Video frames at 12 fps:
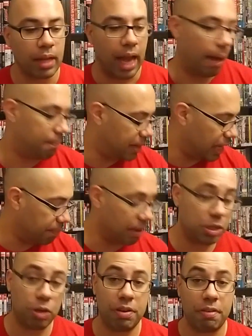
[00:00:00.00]
I'm thinking
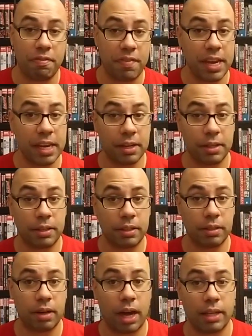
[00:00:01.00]
about doing a
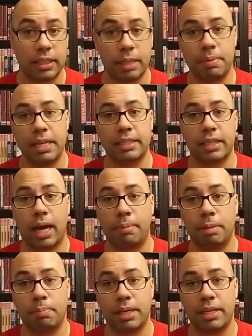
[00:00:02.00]
video on some of these
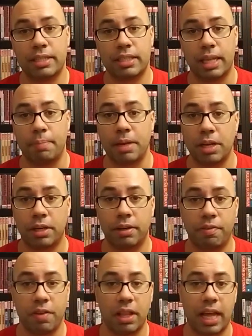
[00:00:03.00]
Omnibus. Let me know
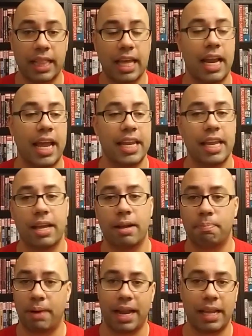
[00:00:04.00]
if you like that
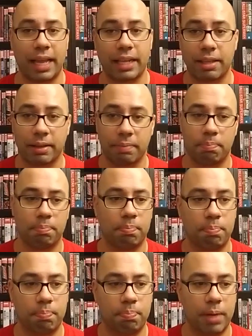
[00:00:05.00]
idea. Probably like
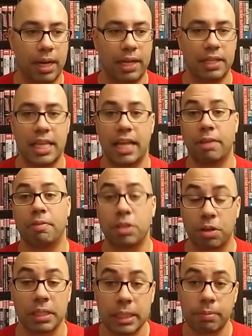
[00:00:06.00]
the Death and
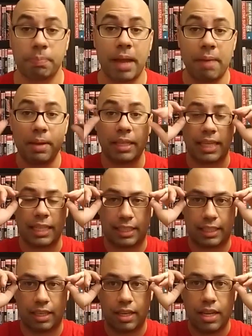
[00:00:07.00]
Return of Superman, because
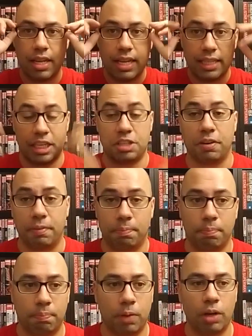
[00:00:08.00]
that's
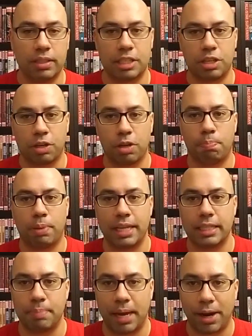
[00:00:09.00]
holds such a good
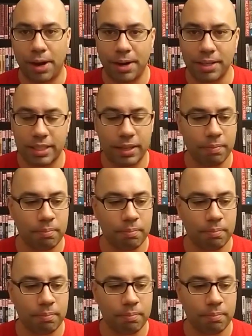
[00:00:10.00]
place in my heart.